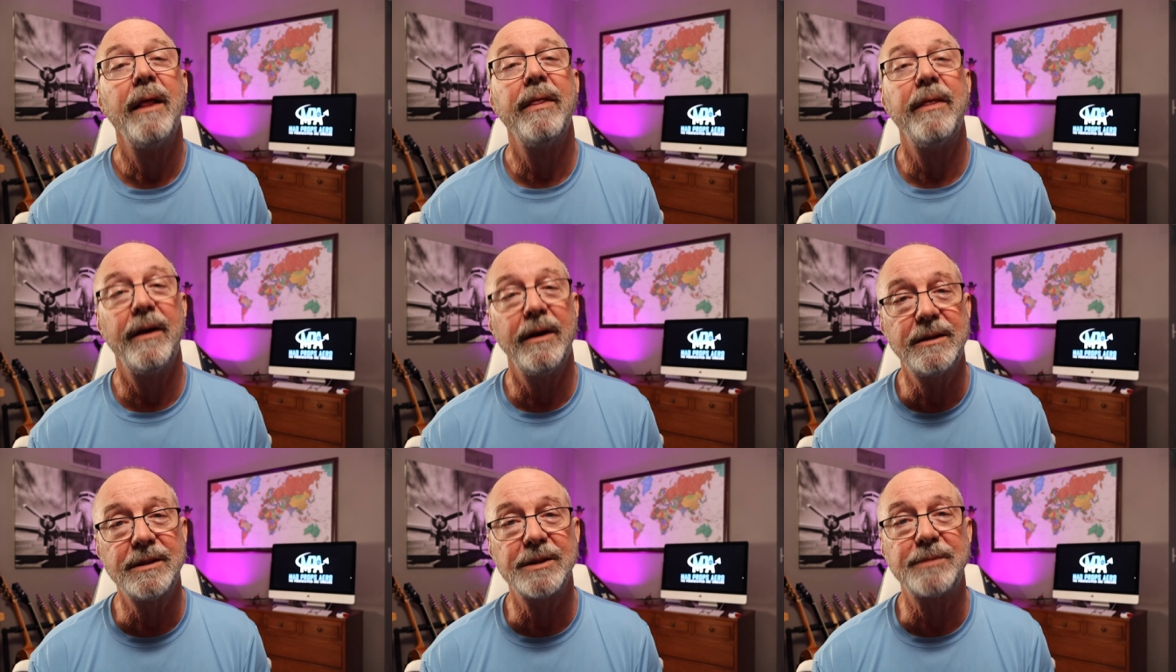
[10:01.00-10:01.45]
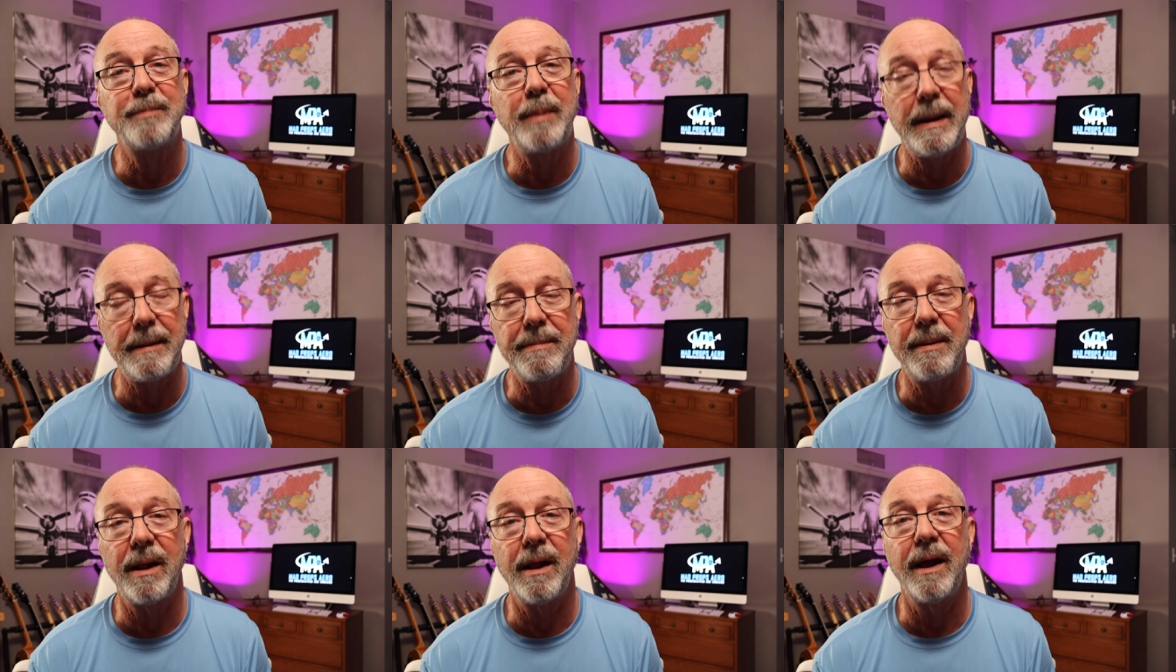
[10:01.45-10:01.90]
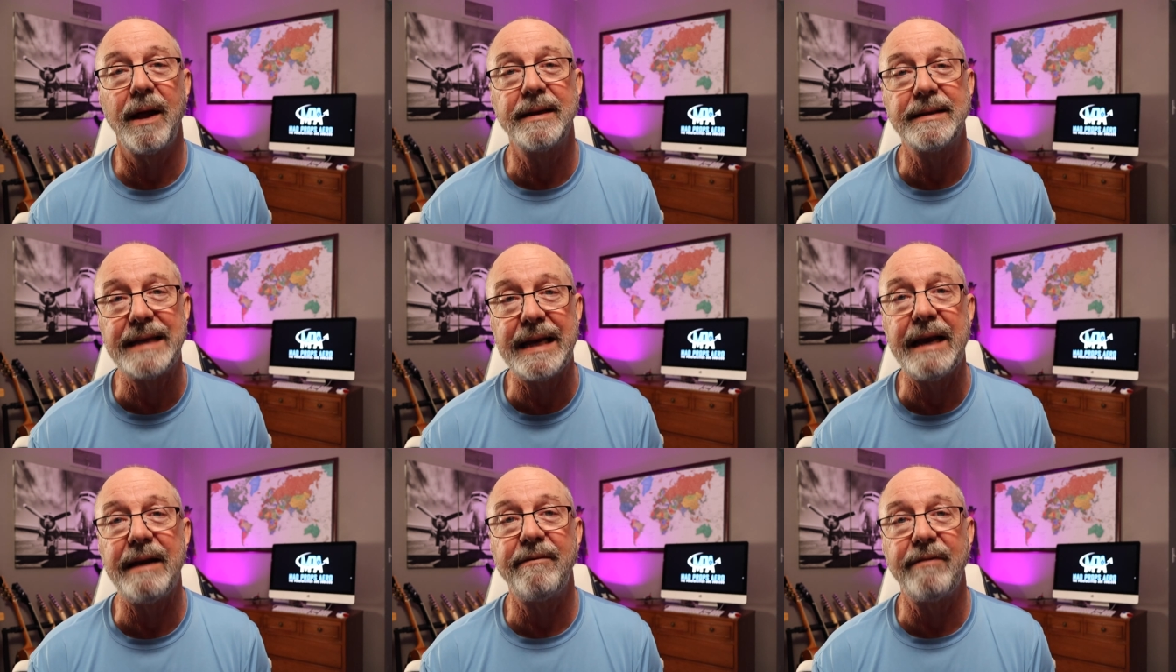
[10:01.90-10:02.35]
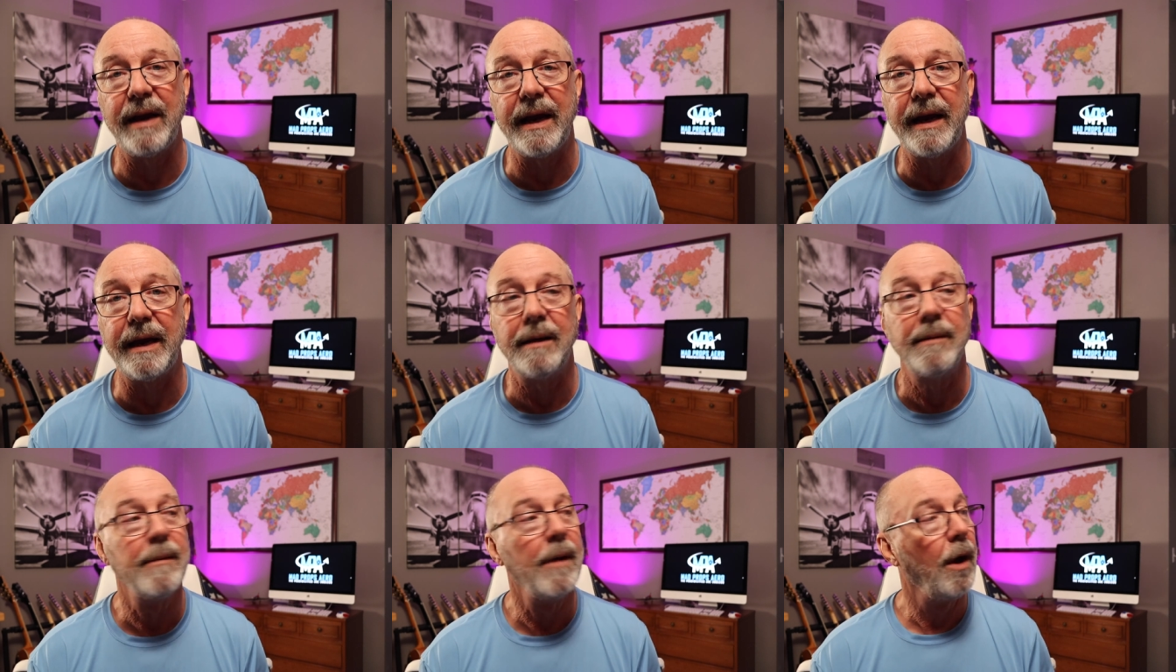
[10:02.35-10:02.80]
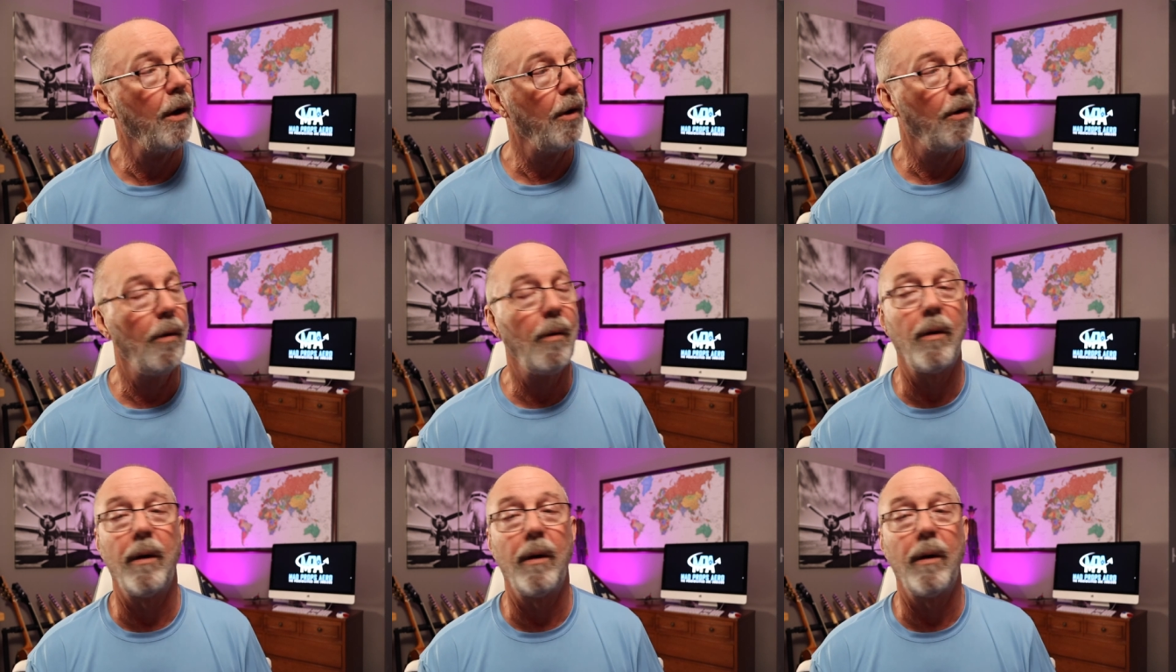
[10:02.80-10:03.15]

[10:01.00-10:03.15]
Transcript: They're just people on TV who